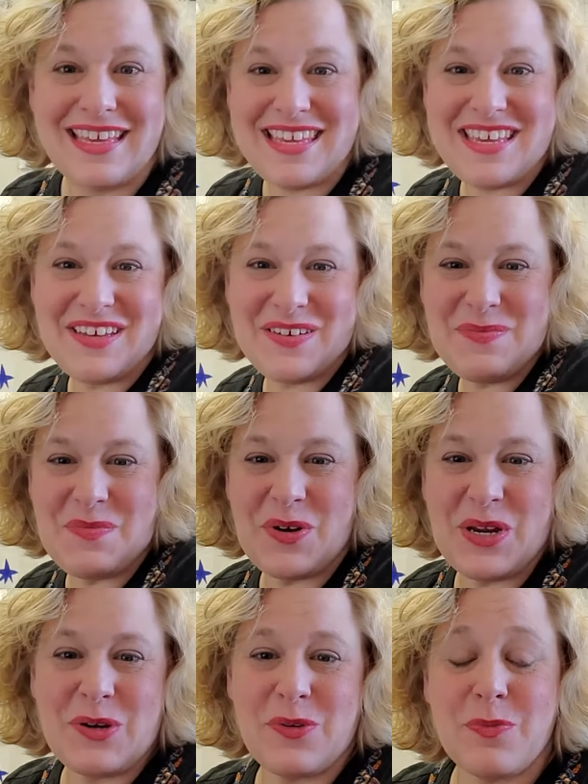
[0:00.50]
Good
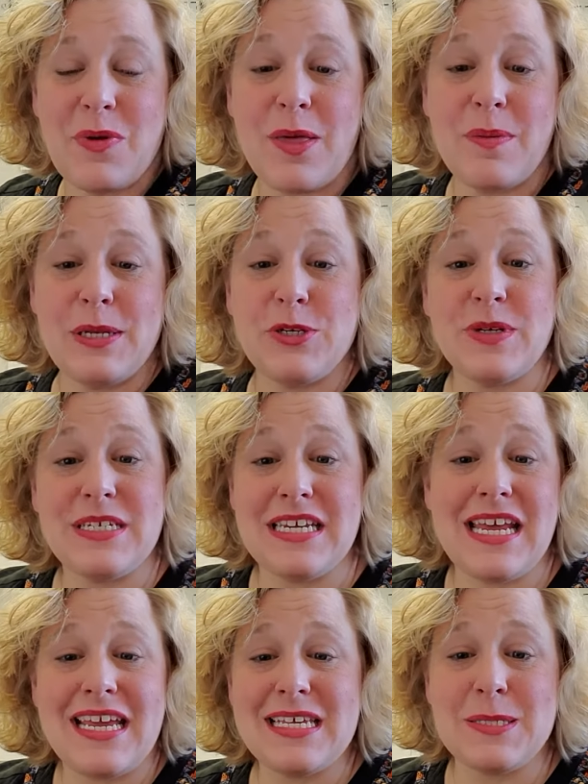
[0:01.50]
morning, North Mall Elementary.
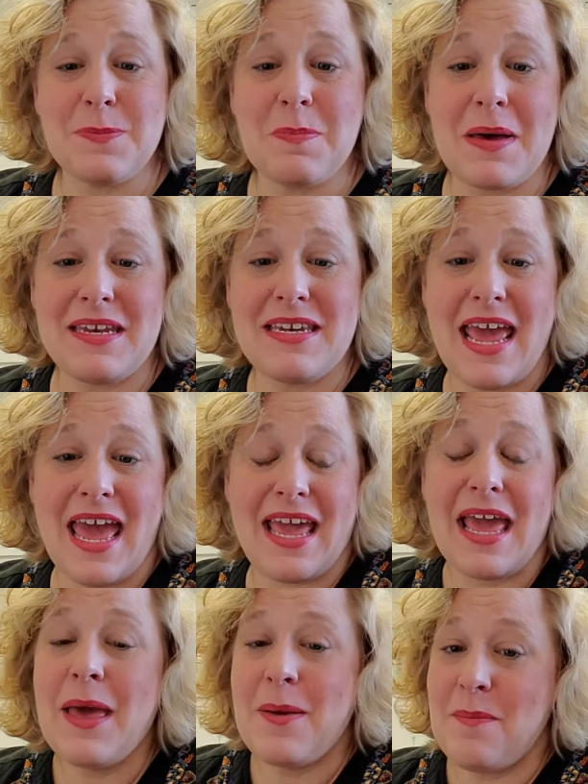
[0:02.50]
Today is Monday,